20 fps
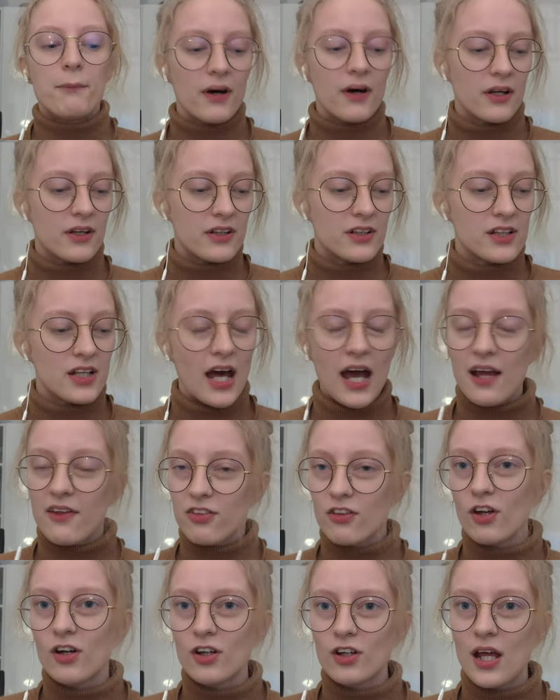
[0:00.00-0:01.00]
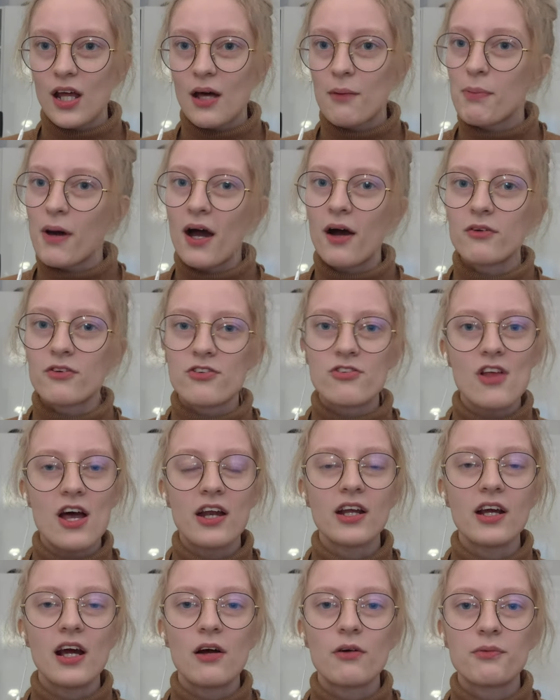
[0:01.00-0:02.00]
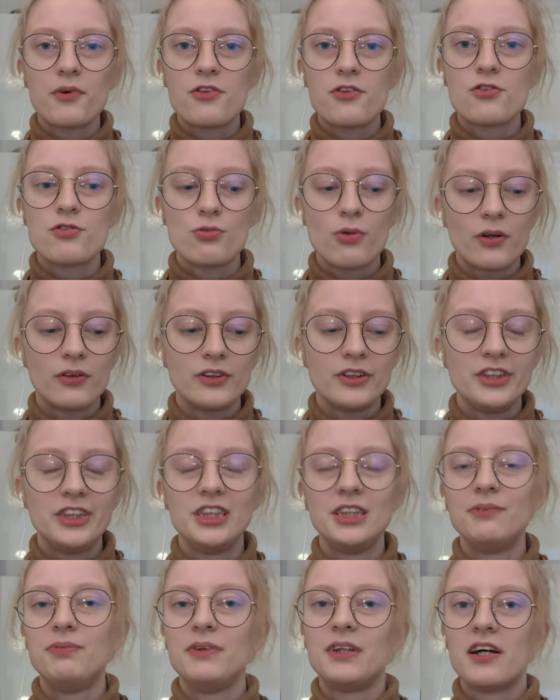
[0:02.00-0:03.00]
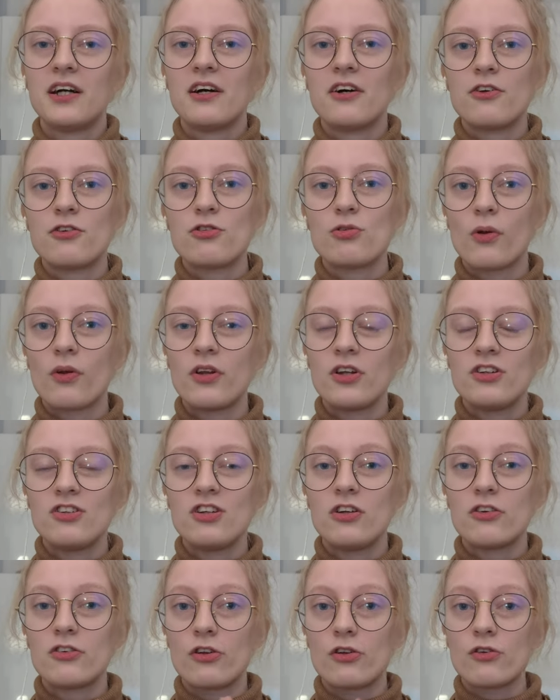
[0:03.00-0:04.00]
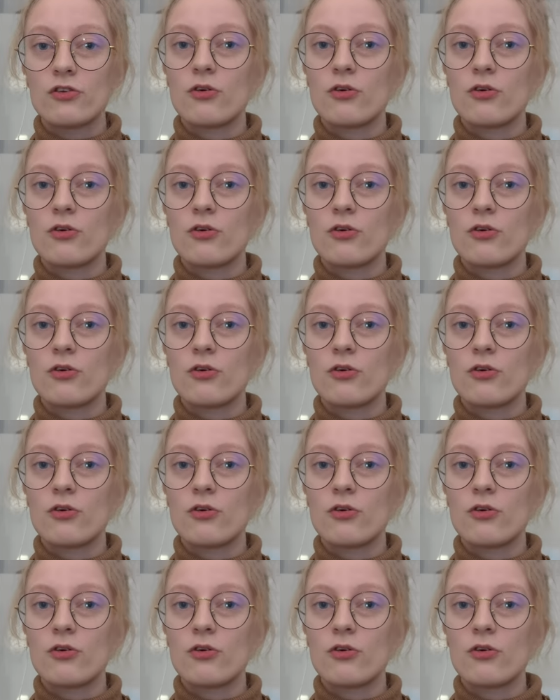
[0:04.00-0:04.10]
But I thought about starting out with zoology because zoology is